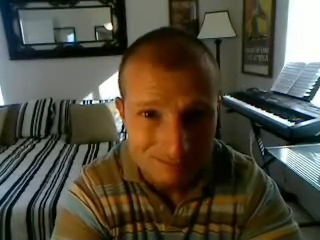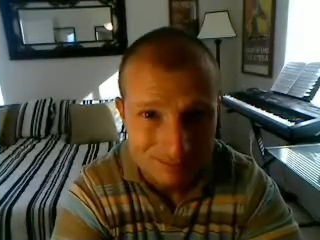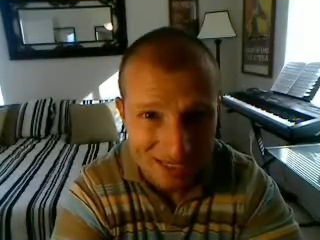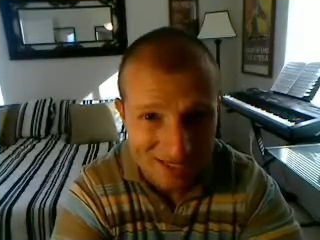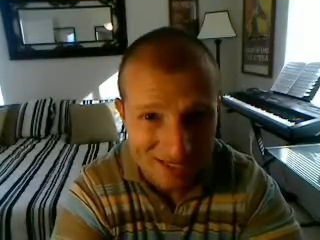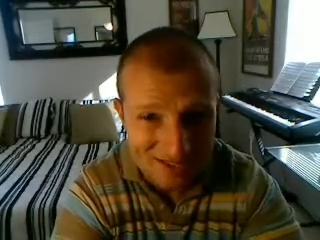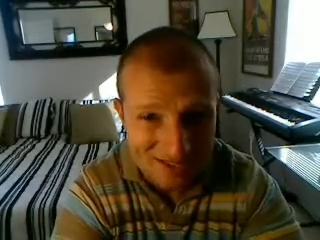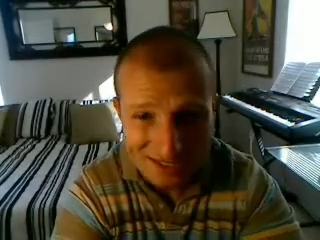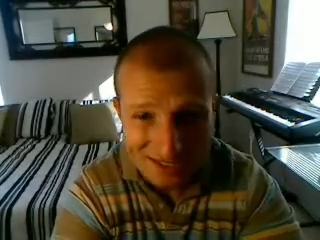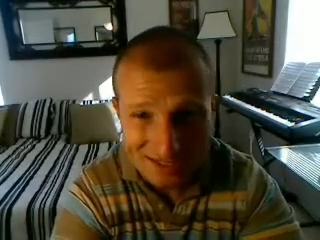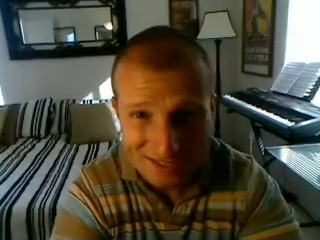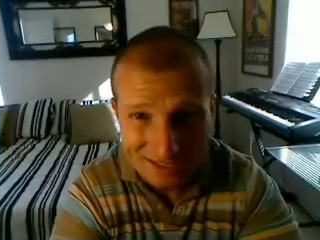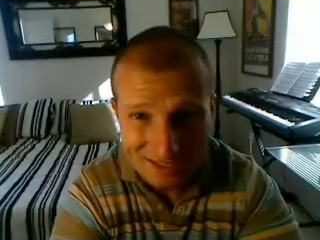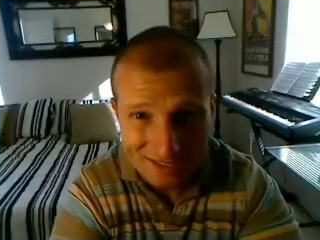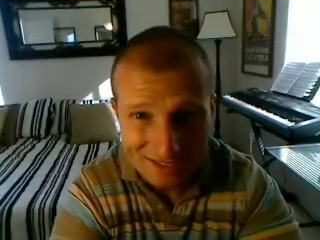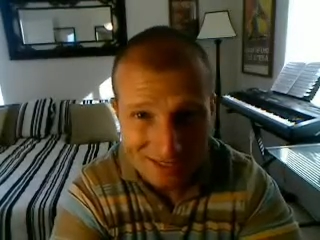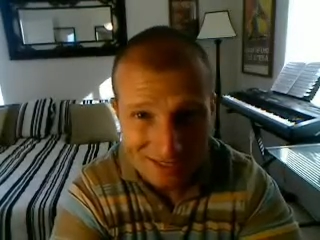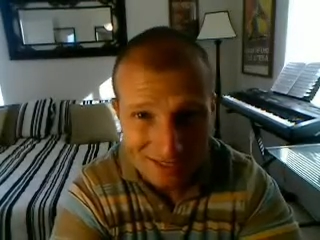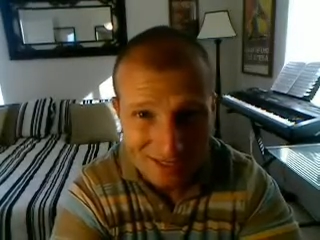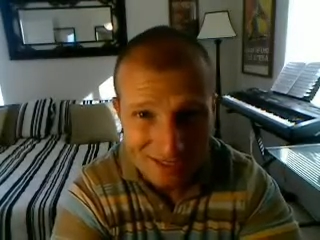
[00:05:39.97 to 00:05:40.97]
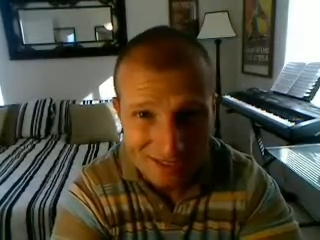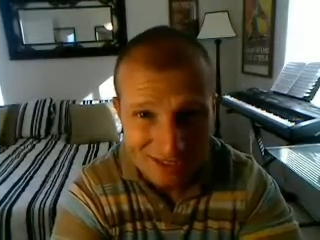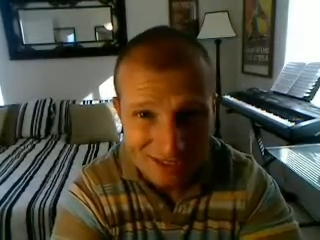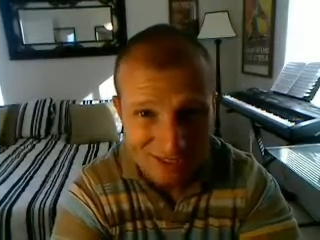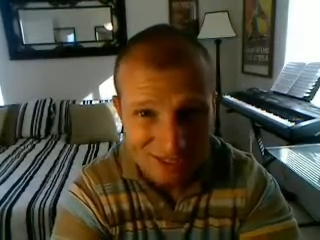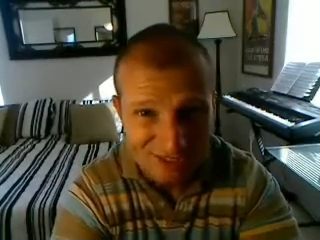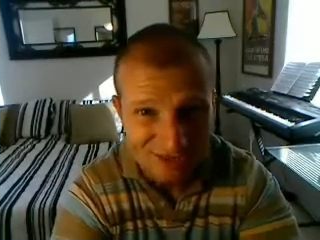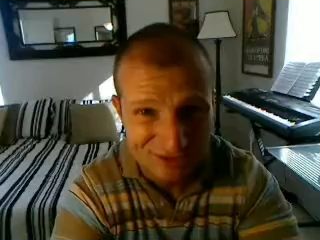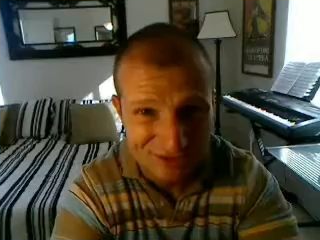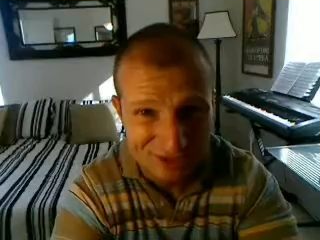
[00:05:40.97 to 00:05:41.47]
Basically,
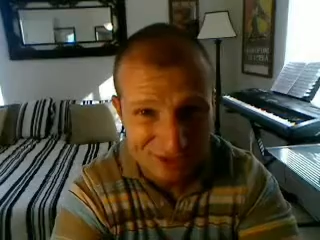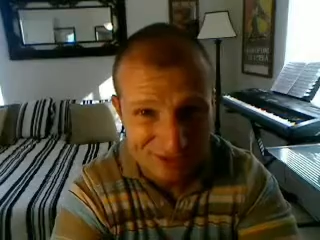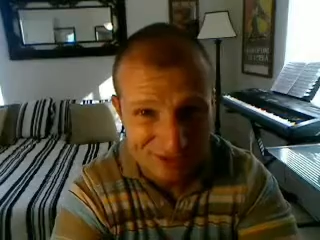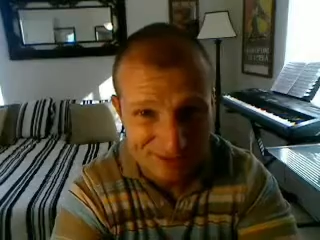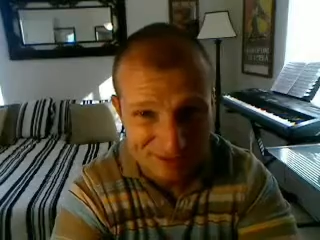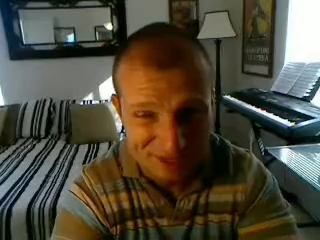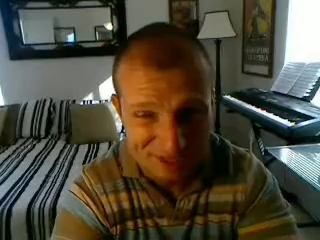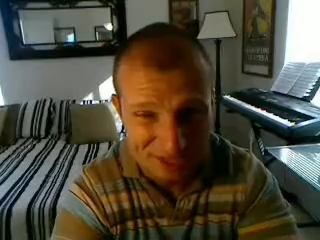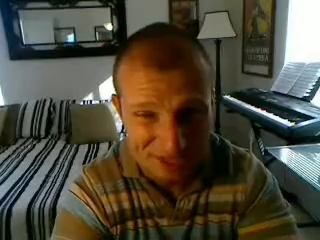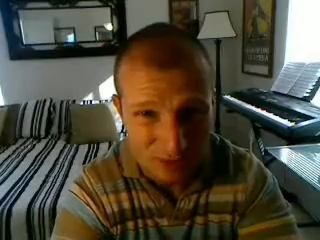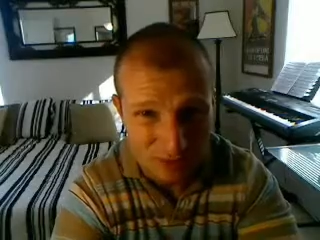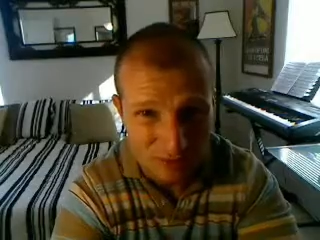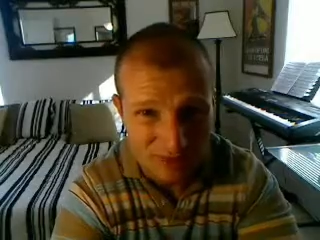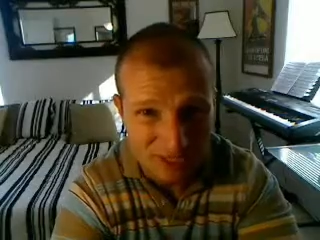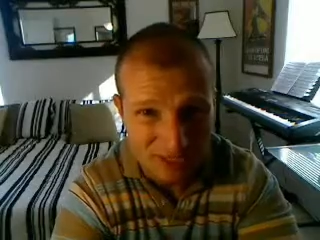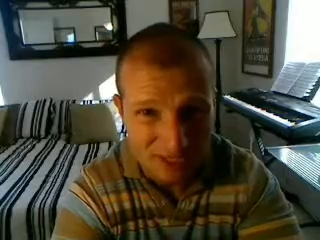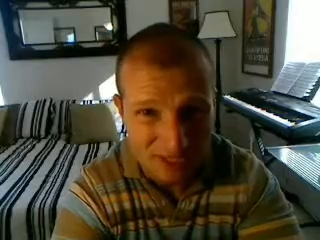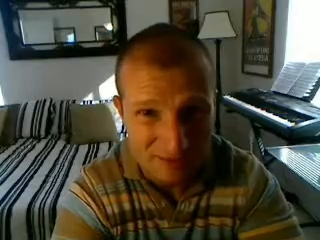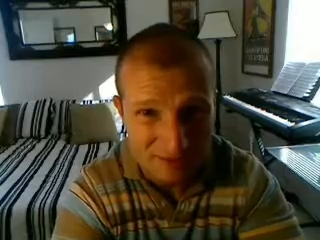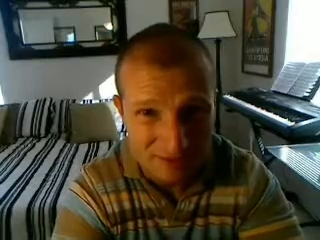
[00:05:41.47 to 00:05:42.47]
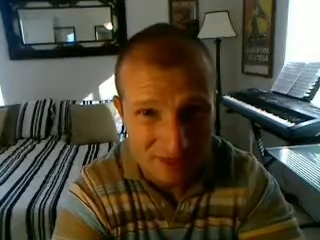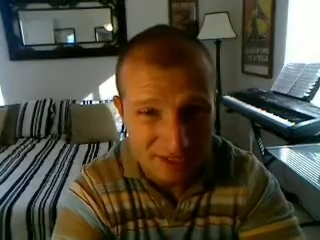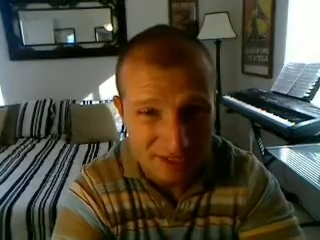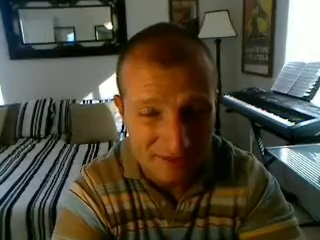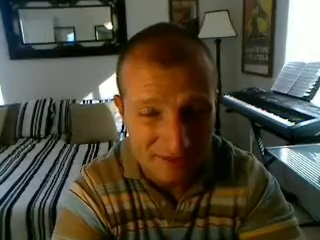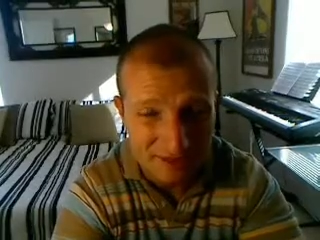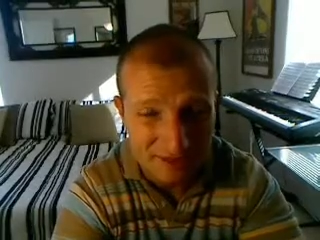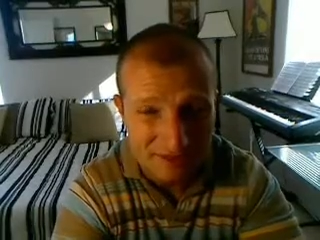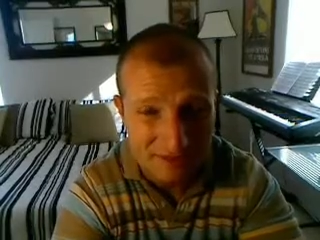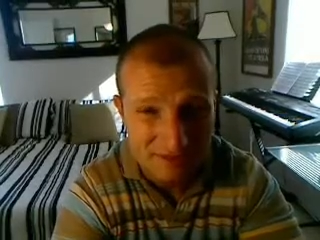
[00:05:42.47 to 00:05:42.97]
you just start with the
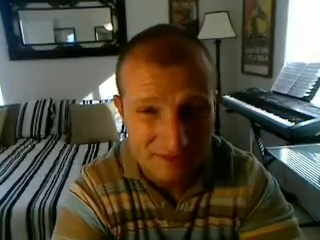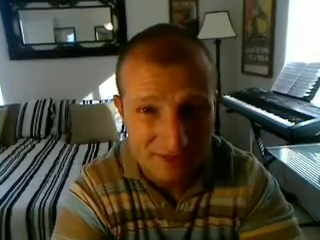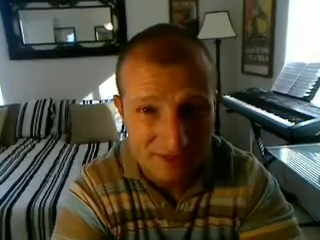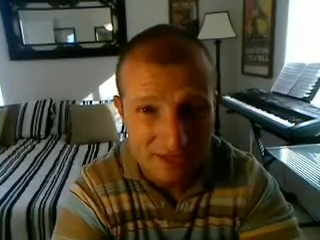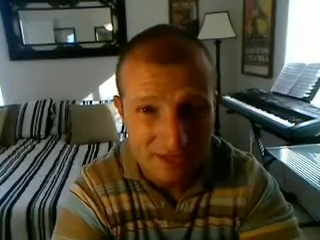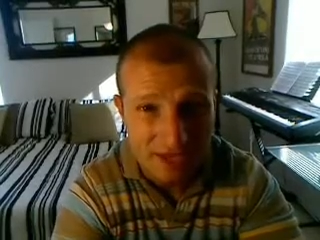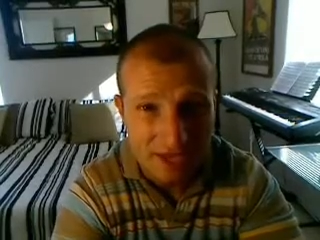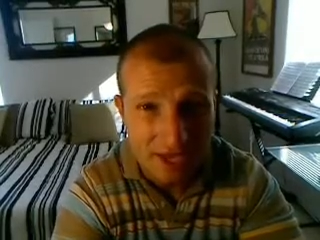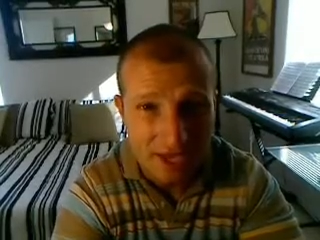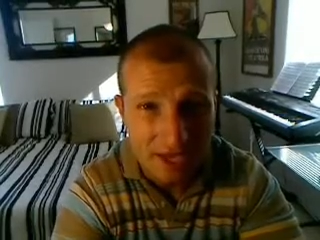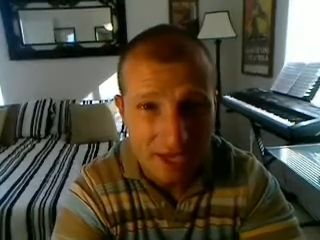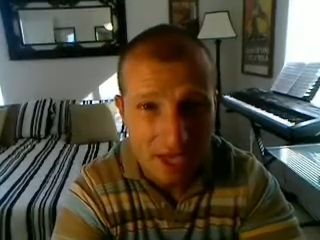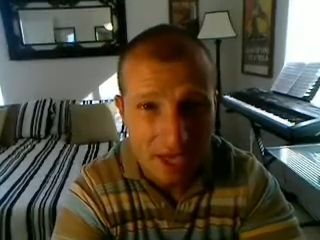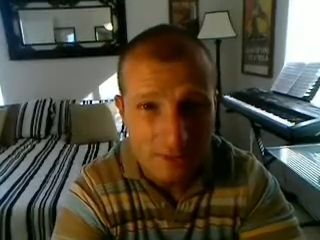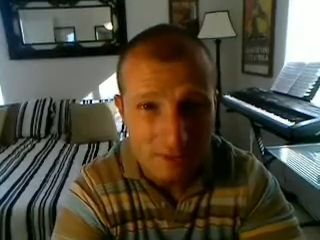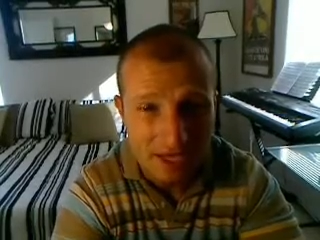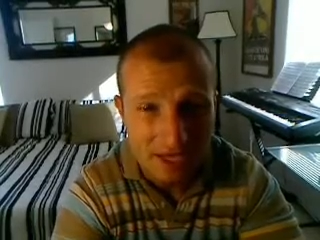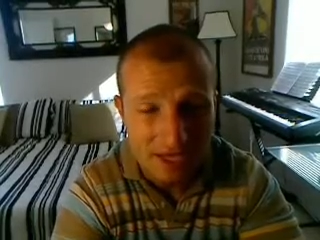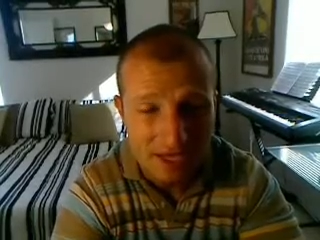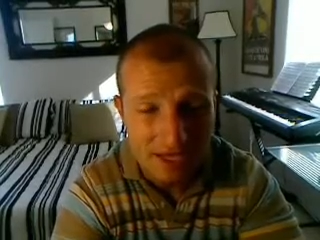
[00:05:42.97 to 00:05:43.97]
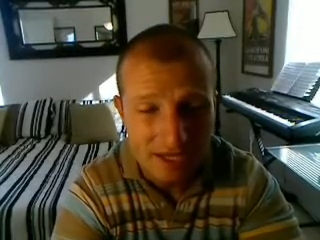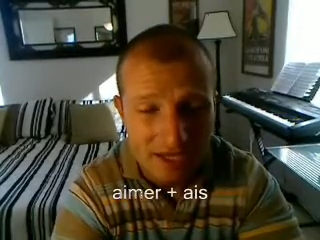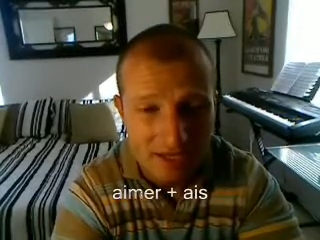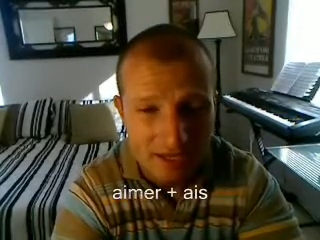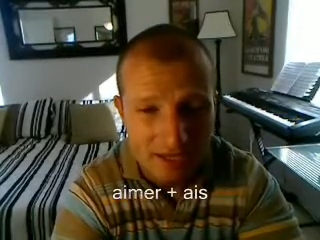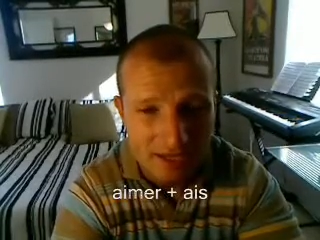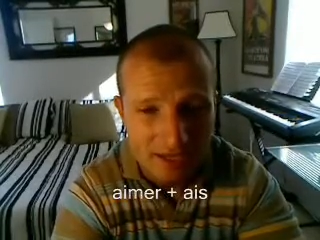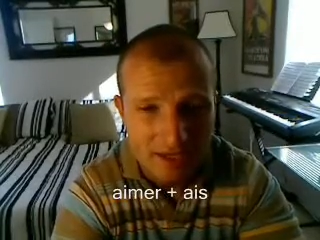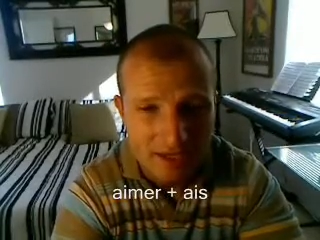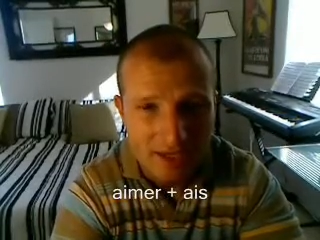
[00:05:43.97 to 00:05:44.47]
infinitive, aimer,
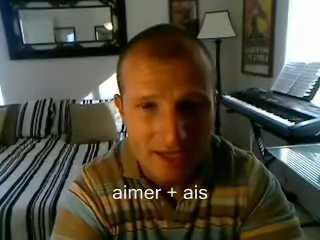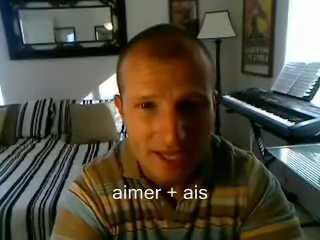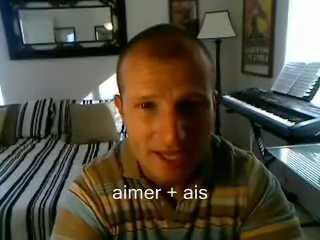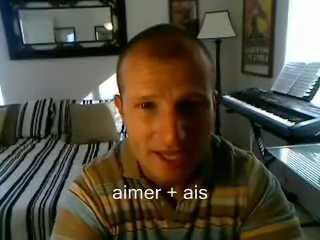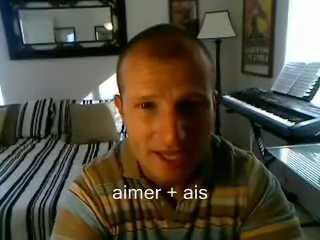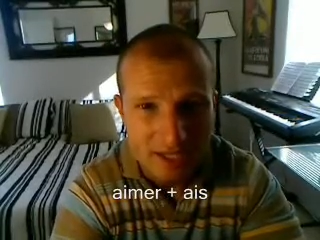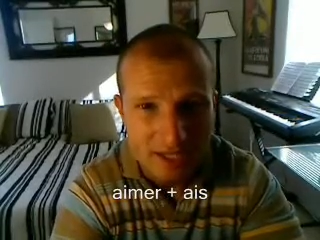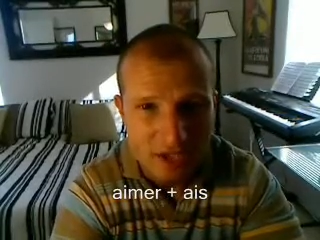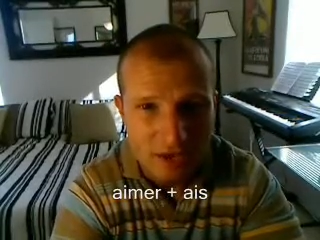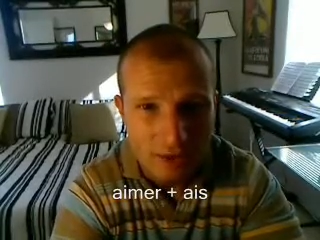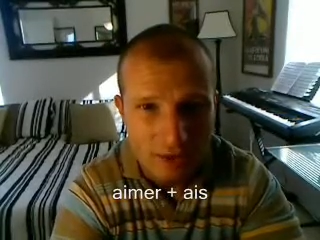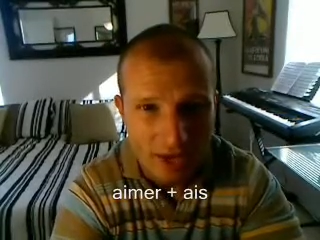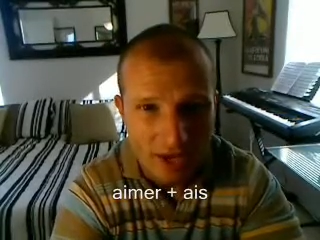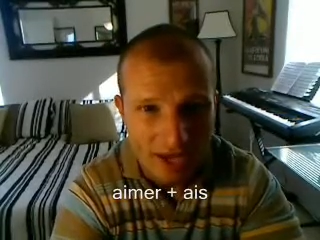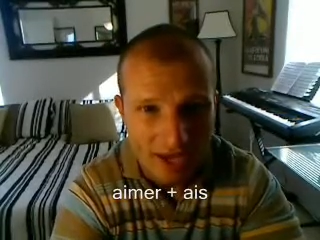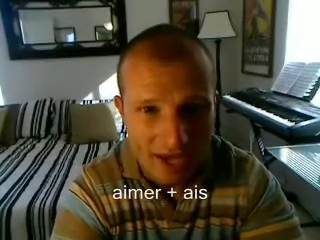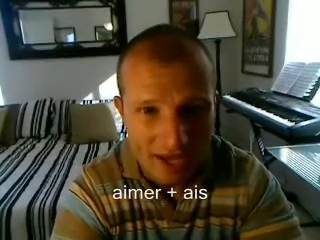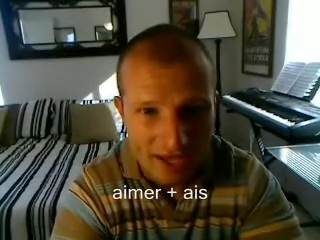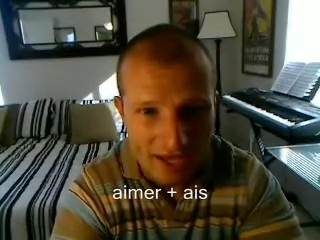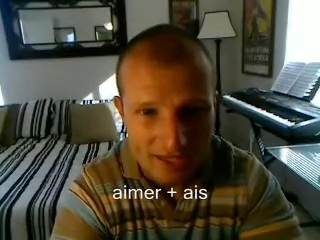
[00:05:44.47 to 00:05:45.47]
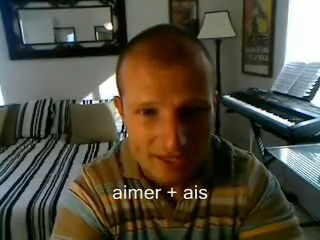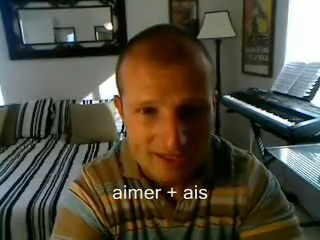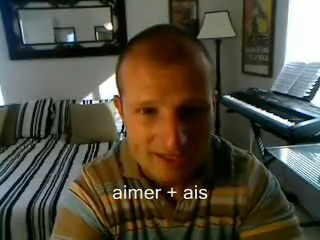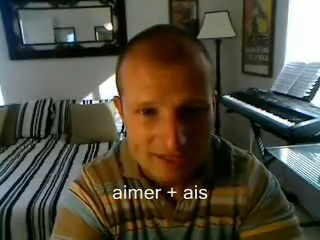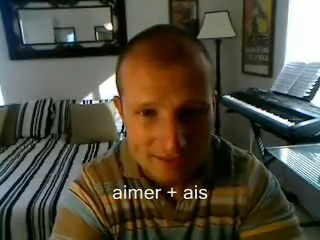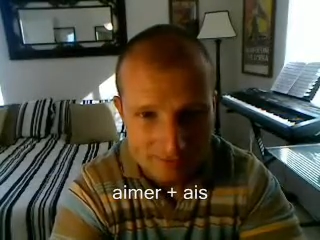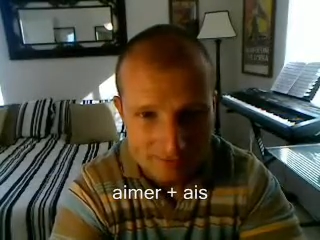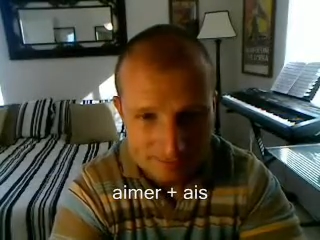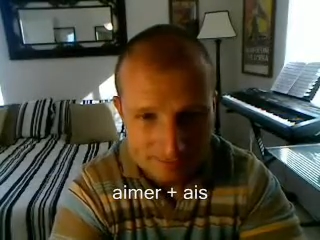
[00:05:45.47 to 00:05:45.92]
and you add